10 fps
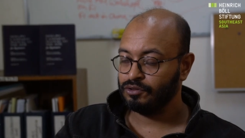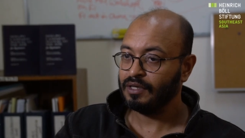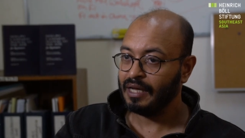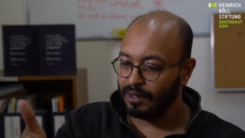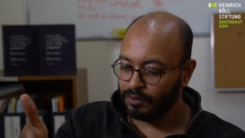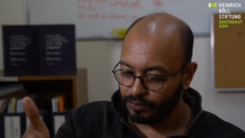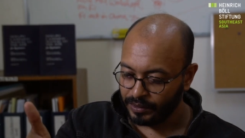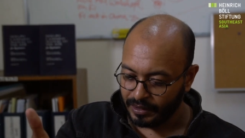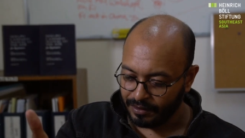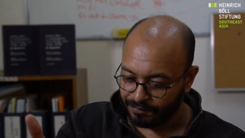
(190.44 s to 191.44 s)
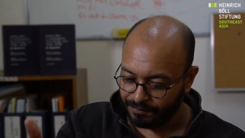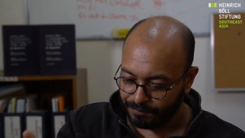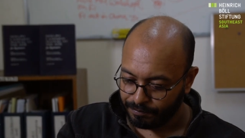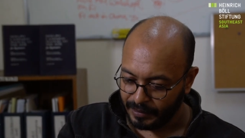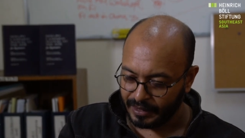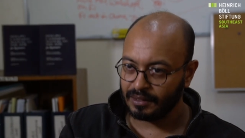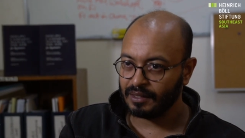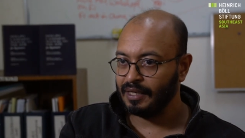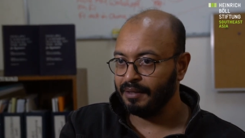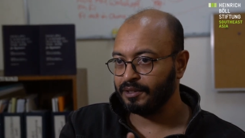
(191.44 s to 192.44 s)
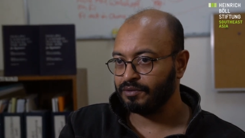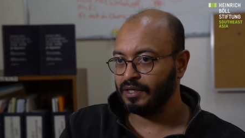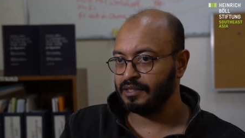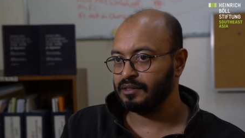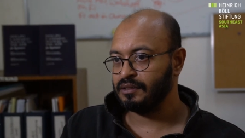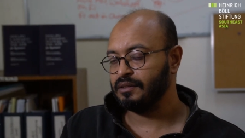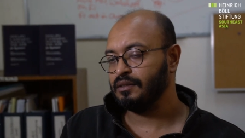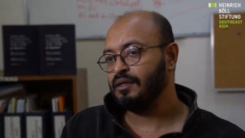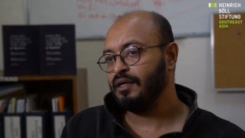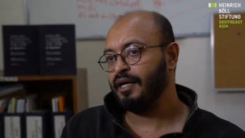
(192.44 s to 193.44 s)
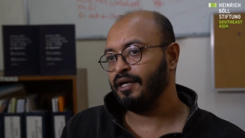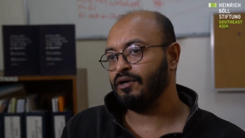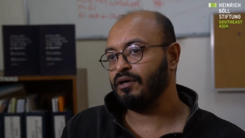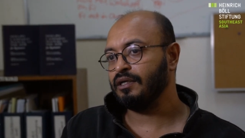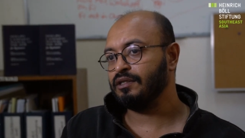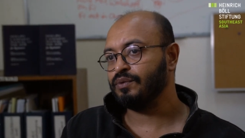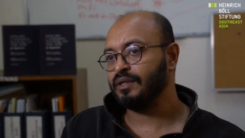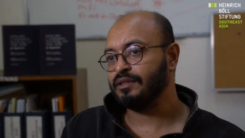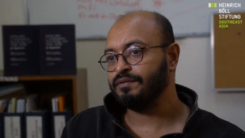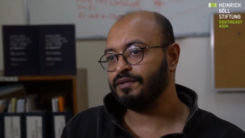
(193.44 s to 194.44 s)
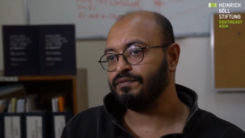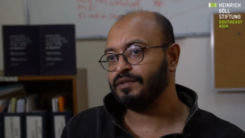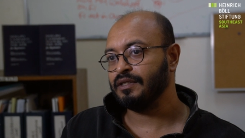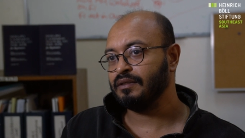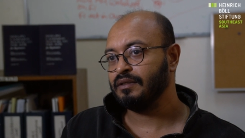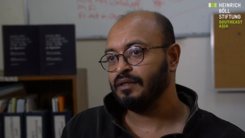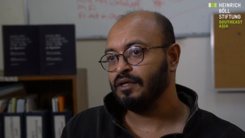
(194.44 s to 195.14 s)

So now we have met the climate crisis head on in 2015.